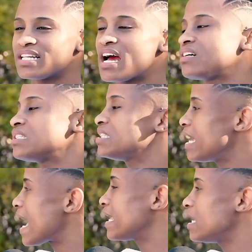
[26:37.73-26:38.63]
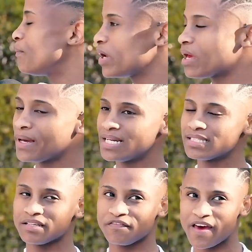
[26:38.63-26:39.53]
I could say Haki Boke, but it's
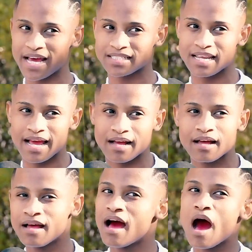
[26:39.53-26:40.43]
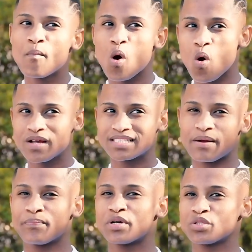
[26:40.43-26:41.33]
the fact, like, I'm always that
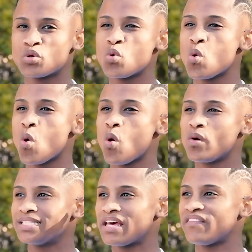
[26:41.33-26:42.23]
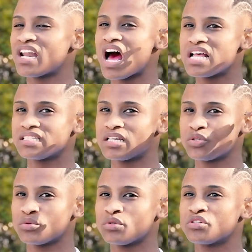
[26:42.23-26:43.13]
person who always have an answer
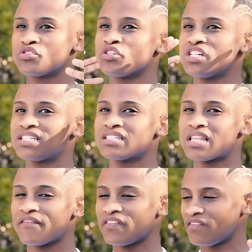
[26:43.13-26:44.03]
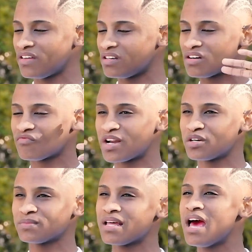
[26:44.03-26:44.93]
to certain stuff, even random
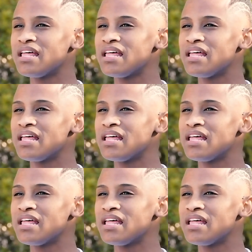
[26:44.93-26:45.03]
stuff.